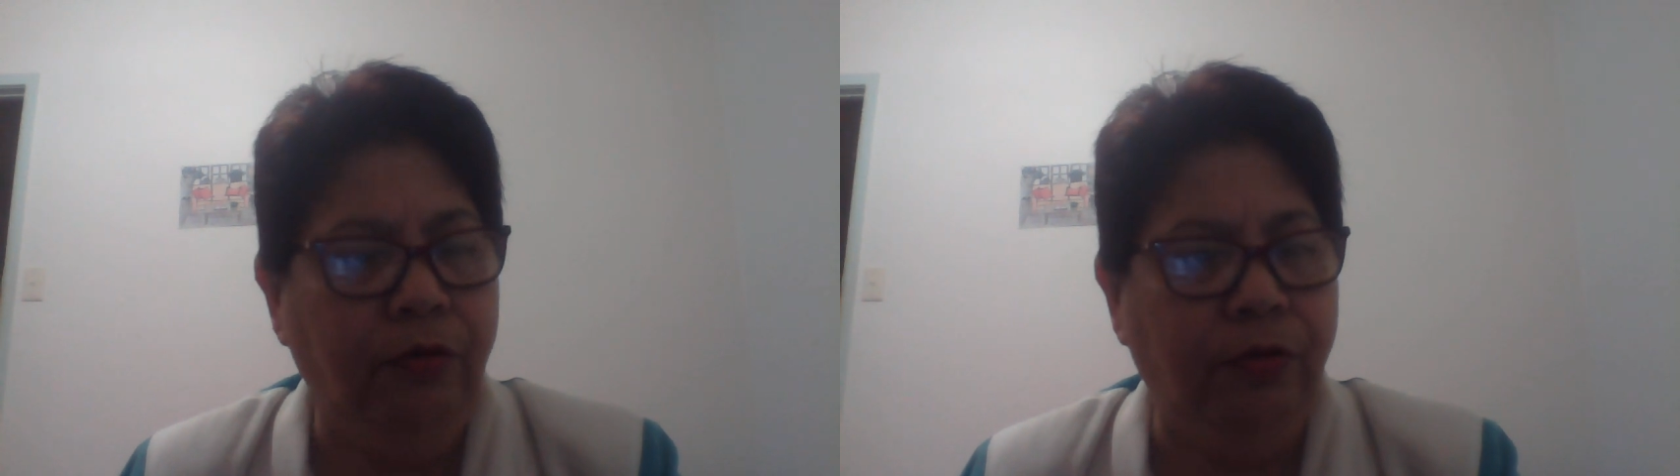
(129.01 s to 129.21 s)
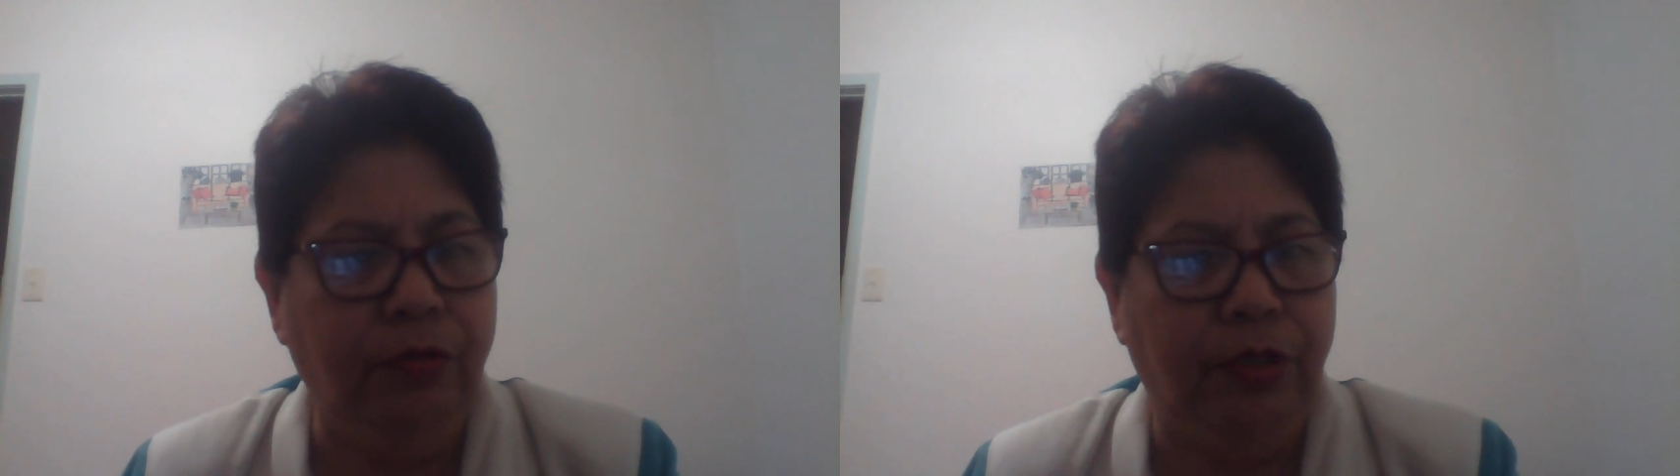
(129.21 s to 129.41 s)

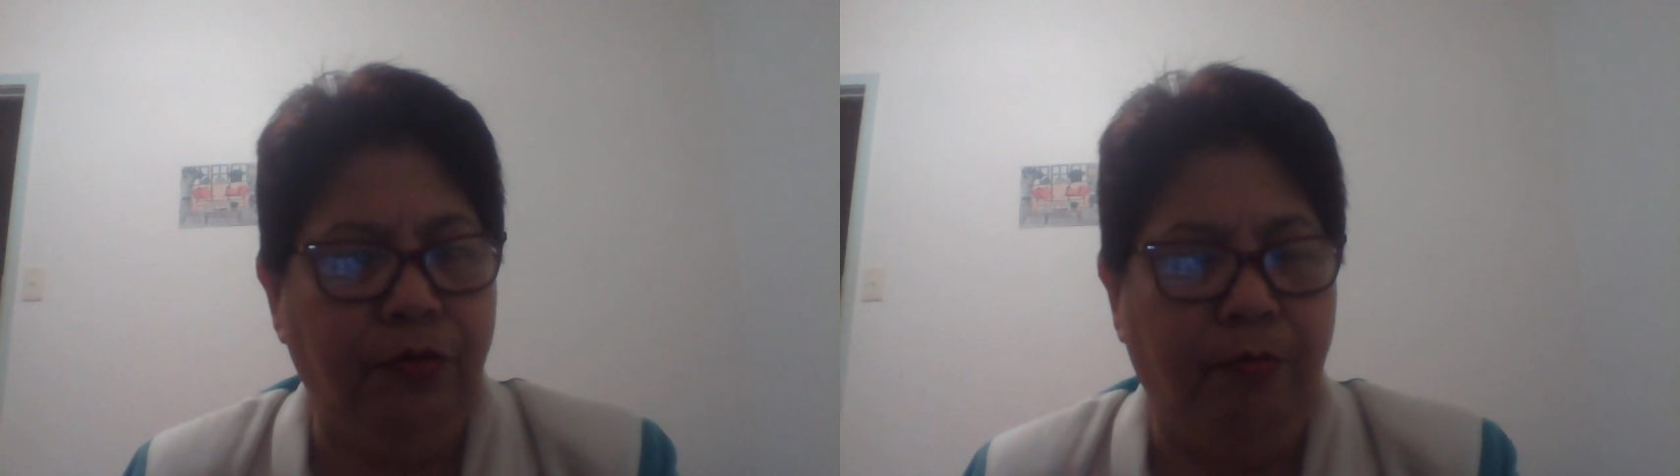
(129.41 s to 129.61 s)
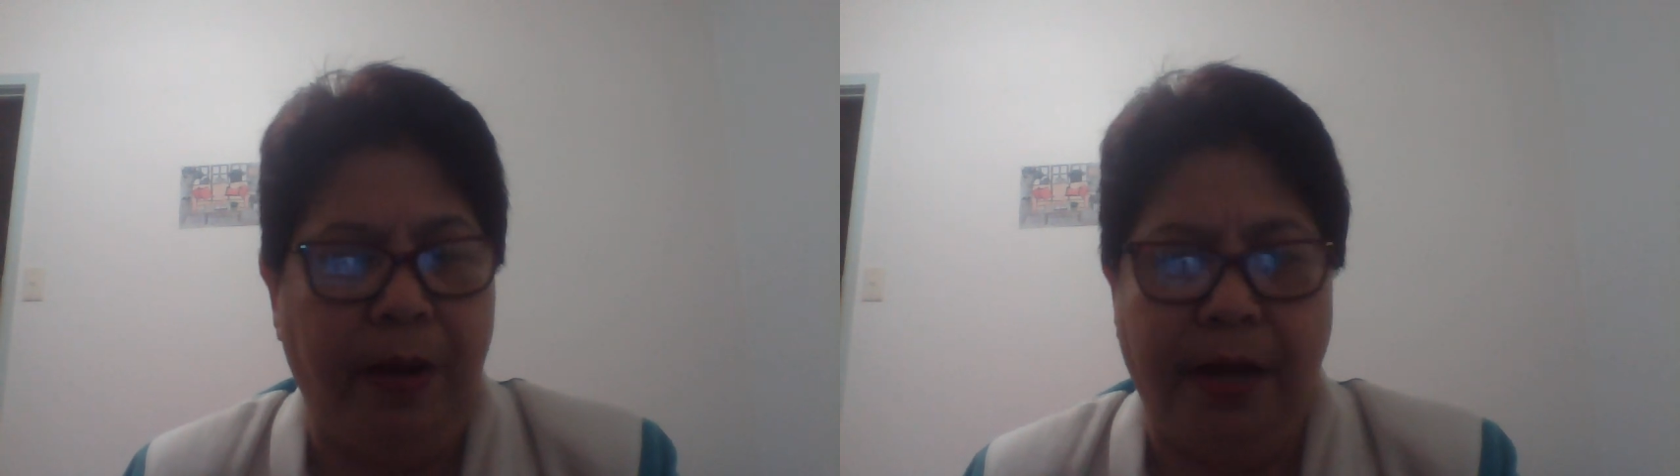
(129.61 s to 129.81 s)
long
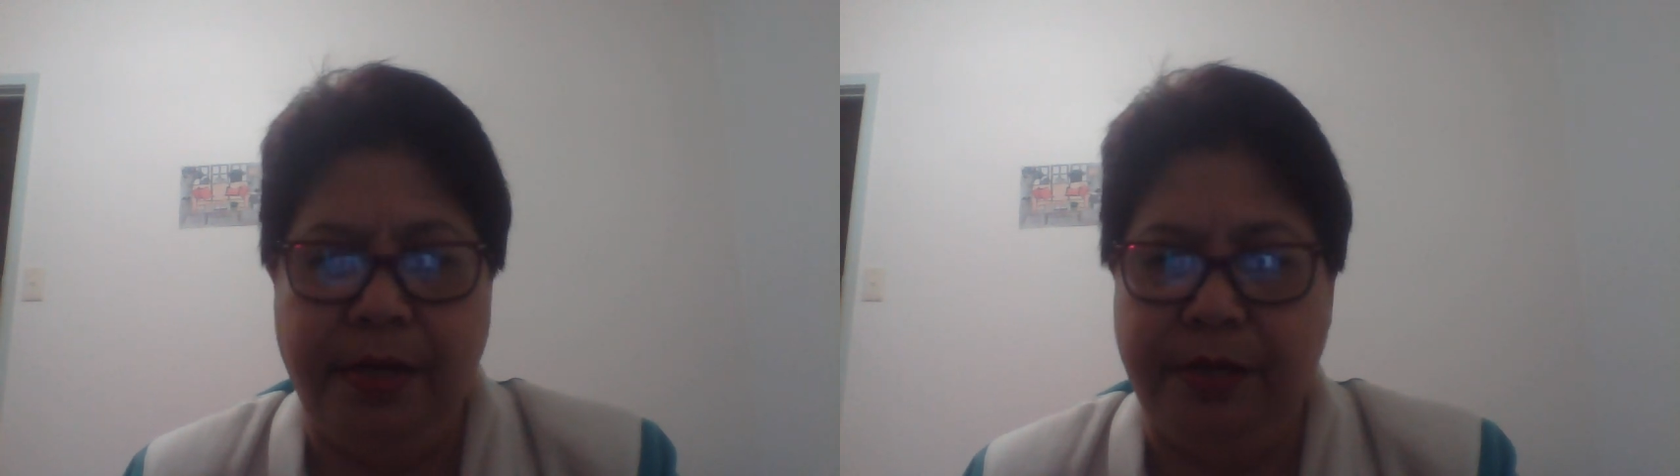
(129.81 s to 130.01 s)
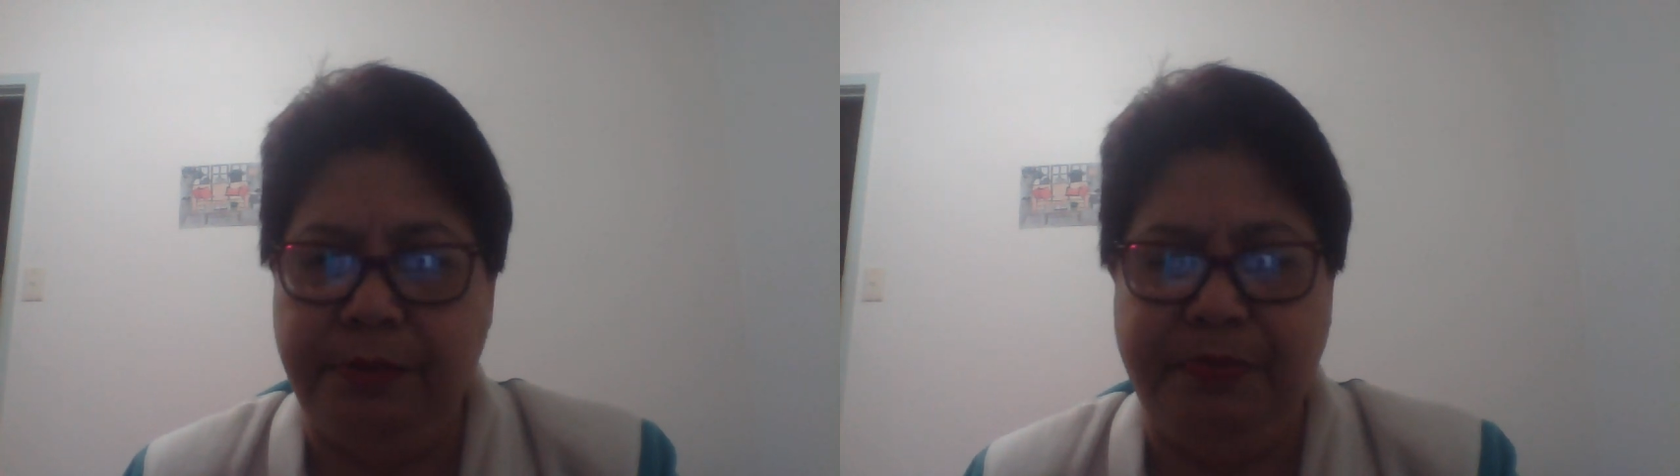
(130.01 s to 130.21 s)
your
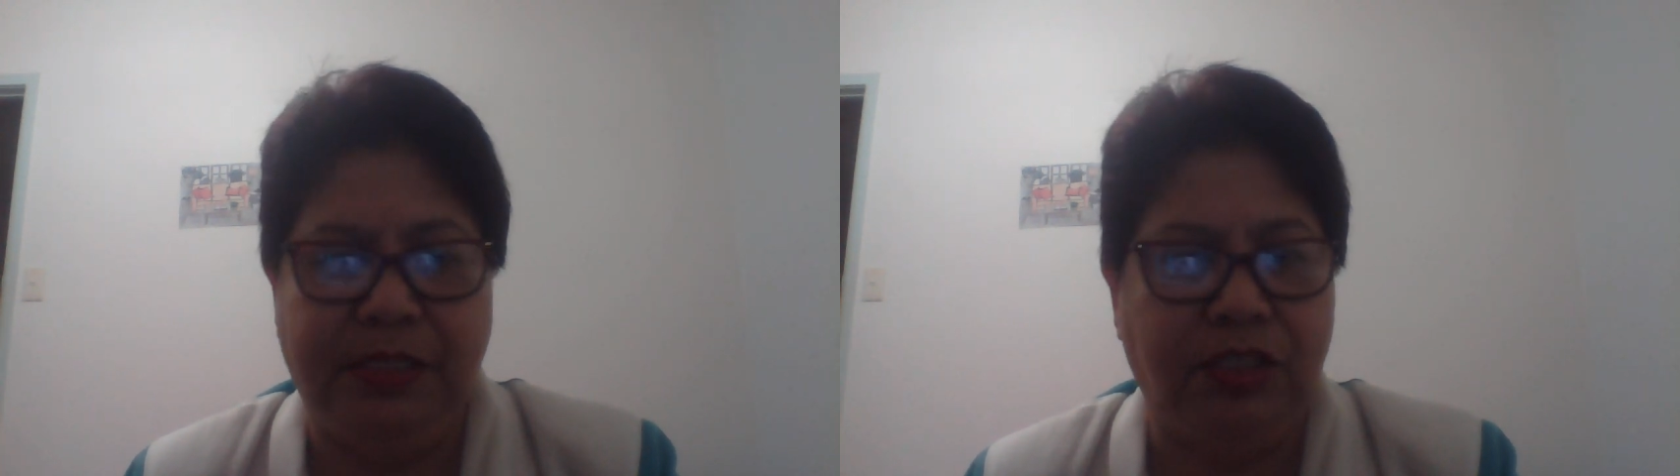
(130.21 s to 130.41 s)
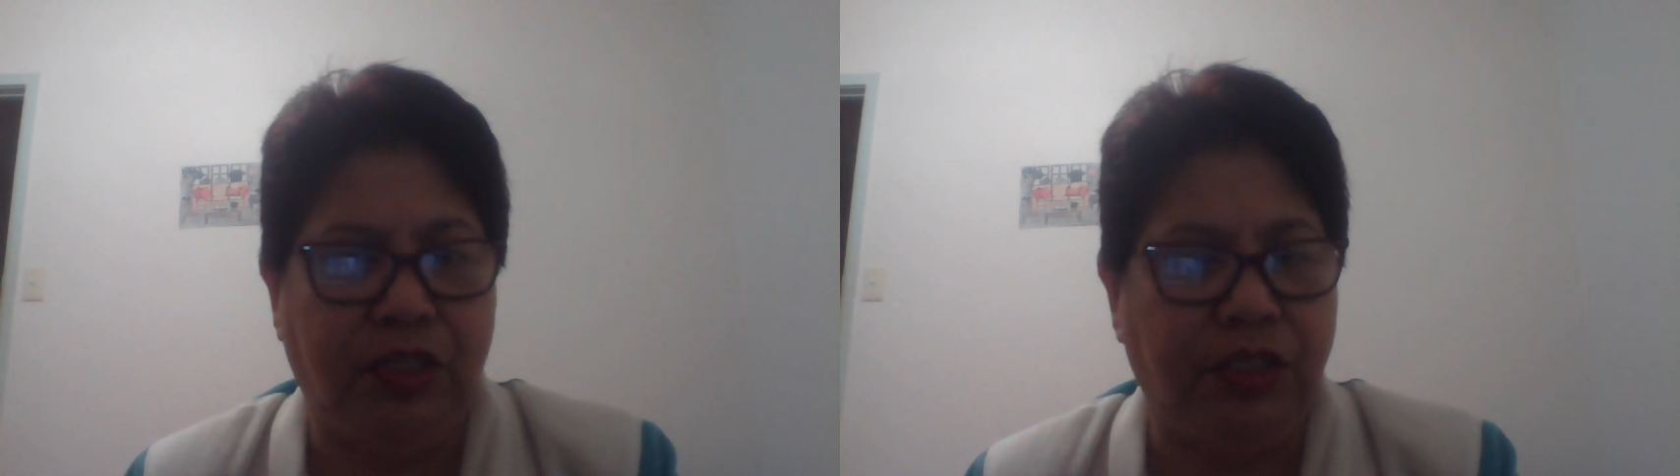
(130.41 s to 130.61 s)
buyer
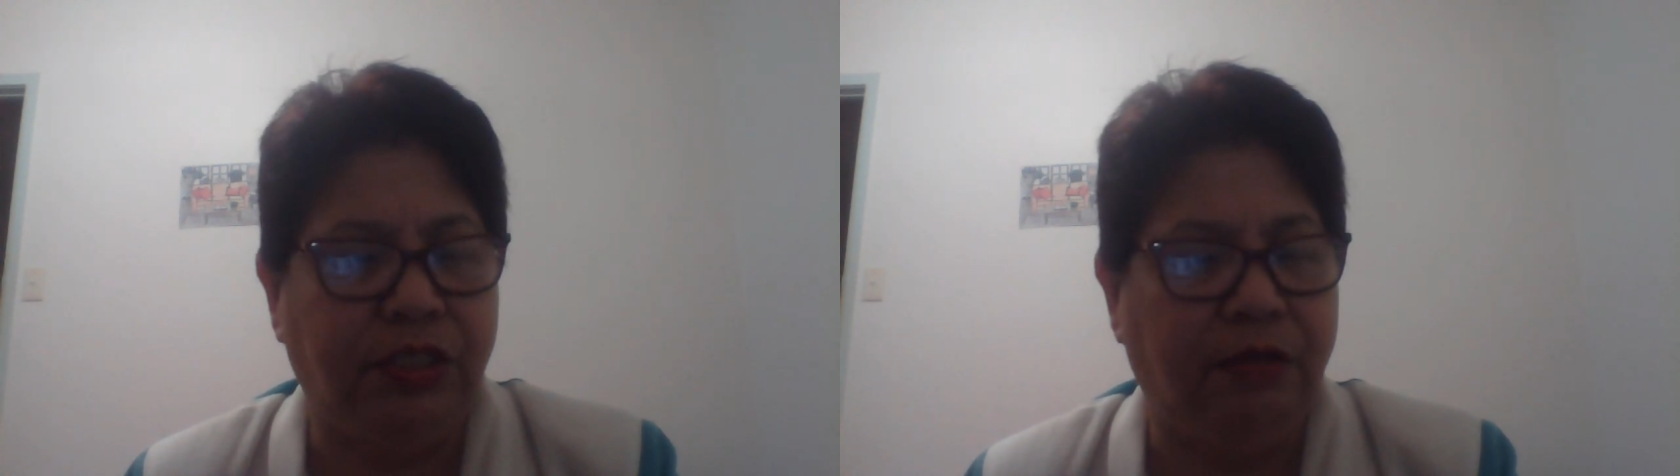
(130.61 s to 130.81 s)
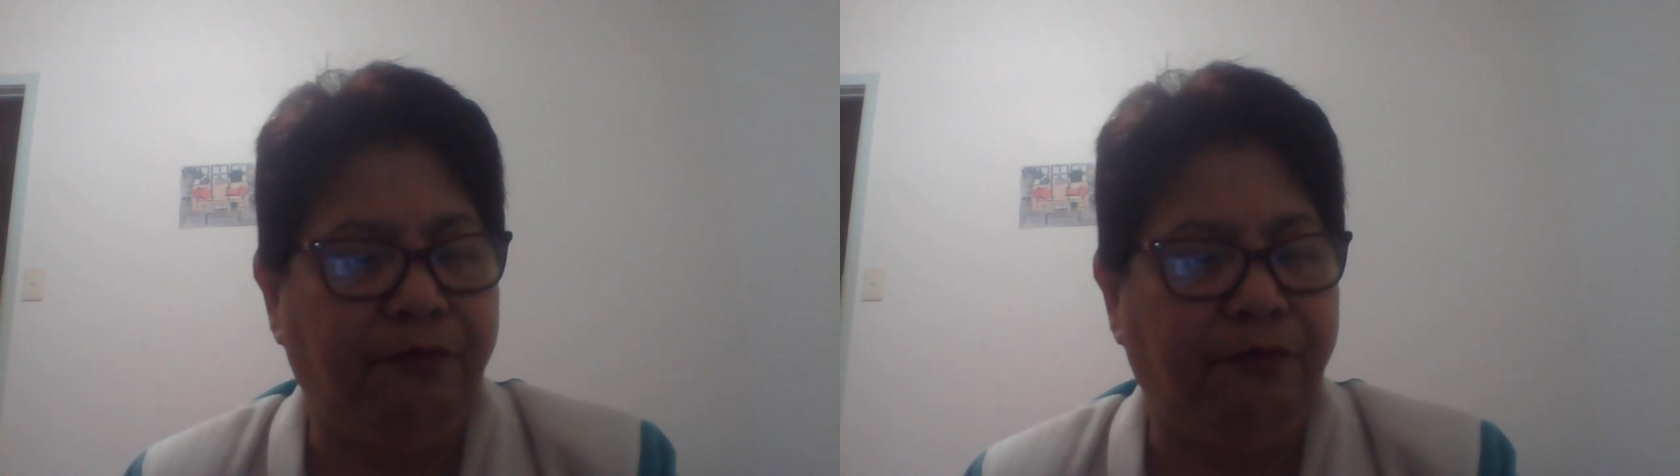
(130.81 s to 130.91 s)
been searching